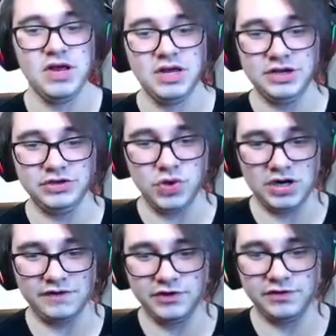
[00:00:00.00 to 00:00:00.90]
There's quite a
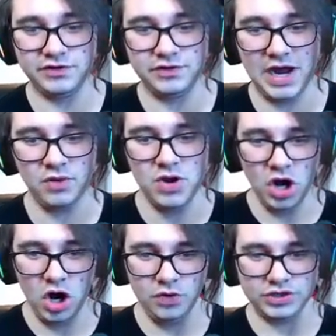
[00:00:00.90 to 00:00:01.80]
few of you now.
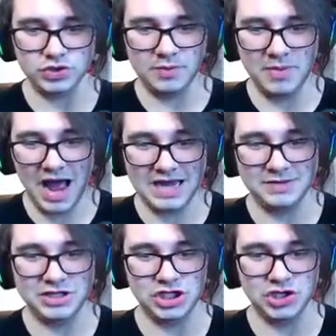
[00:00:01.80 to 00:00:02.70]
Oh, there's one behind
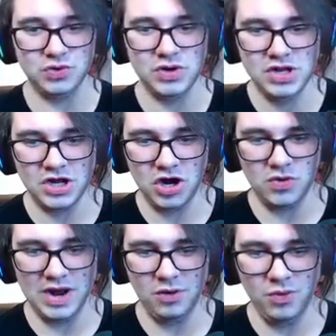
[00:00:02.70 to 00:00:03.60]
me, too. Oh,
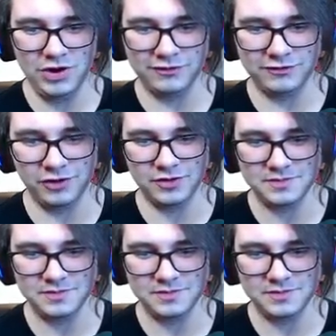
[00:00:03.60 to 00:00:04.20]
how wonderful.